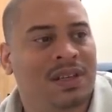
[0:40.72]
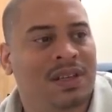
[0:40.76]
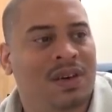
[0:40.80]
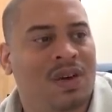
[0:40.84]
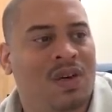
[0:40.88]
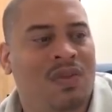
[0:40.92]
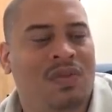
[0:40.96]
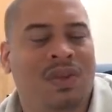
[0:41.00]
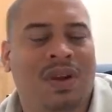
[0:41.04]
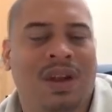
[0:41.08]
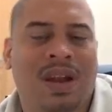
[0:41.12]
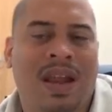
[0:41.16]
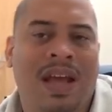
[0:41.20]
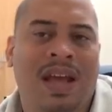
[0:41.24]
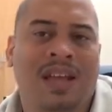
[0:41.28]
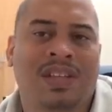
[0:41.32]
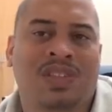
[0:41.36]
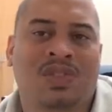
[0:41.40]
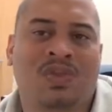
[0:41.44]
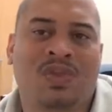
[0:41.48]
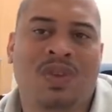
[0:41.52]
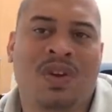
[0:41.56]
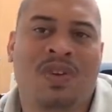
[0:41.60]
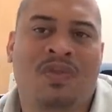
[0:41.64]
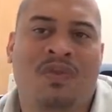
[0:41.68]
over the
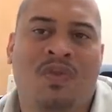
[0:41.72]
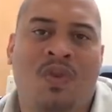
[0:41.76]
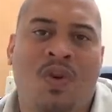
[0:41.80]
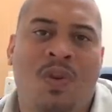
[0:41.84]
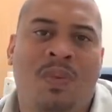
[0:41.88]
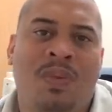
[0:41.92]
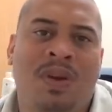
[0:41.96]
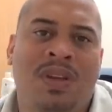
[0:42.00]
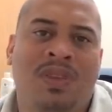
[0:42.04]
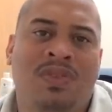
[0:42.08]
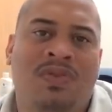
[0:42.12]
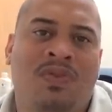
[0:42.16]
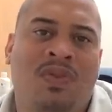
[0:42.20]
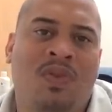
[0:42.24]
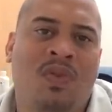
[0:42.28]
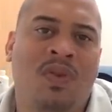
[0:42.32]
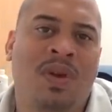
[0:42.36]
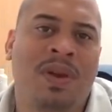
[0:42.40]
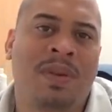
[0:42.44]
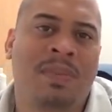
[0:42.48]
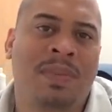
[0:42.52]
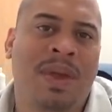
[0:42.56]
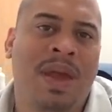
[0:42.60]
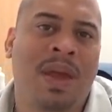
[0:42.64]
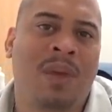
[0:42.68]
last three or four months,
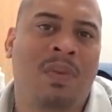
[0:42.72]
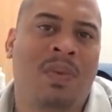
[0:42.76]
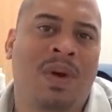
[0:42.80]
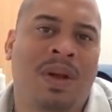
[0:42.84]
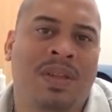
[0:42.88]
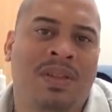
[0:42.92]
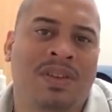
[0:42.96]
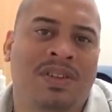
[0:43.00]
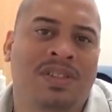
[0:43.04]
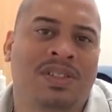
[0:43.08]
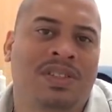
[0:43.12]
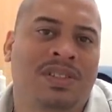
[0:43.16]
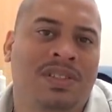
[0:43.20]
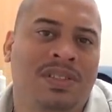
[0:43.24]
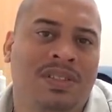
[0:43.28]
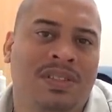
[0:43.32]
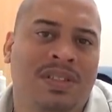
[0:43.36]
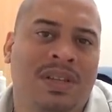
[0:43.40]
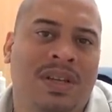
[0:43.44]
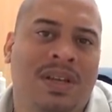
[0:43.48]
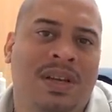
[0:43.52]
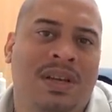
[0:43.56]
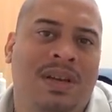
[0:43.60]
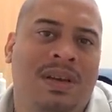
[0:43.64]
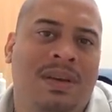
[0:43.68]
Floyd Mayweather's
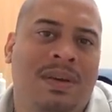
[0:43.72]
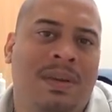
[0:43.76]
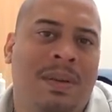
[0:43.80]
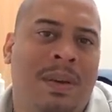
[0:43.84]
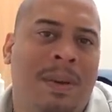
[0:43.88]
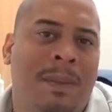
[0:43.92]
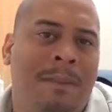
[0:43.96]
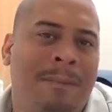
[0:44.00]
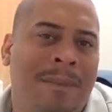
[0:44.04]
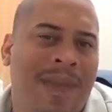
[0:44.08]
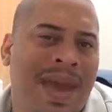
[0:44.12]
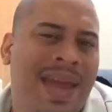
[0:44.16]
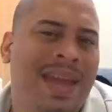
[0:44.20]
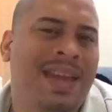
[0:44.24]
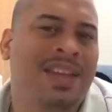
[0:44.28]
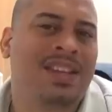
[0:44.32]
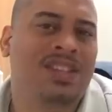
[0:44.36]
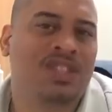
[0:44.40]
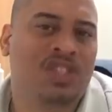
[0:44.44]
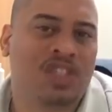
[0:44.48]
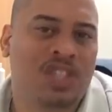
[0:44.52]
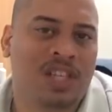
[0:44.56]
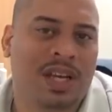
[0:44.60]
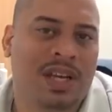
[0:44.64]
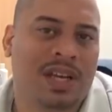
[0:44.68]

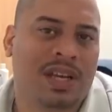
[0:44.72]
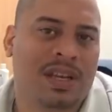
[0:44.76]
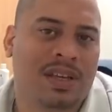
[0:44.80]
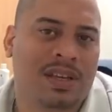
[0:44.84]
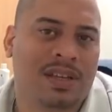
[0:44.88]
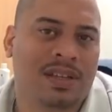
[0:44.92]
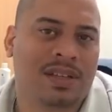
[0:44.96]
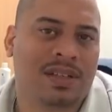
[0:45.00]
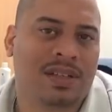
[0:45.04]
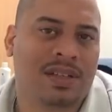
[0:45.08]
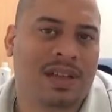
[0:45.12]
main chick.